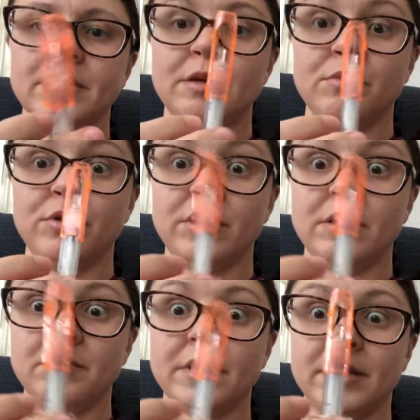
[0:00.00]
and put it
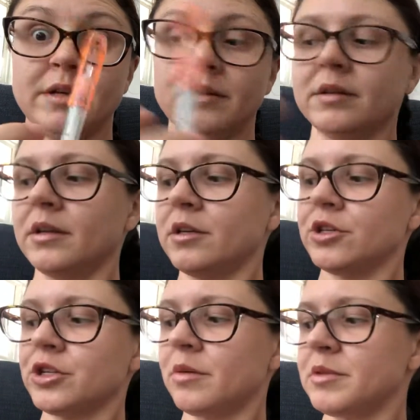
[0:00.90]
in my
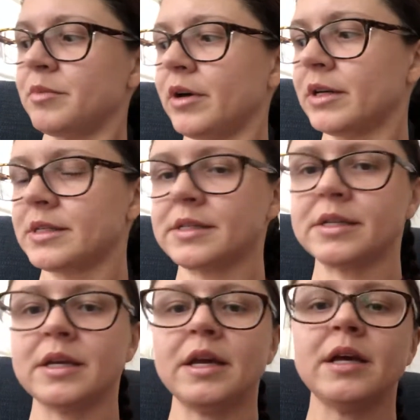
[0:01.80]
sharps box.
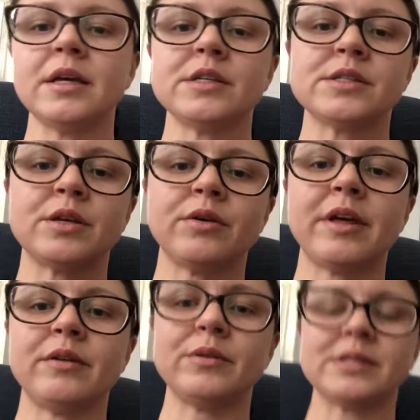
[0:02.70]
So
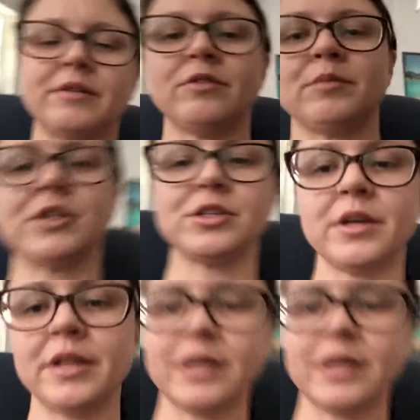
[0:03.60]
that was it for my shot.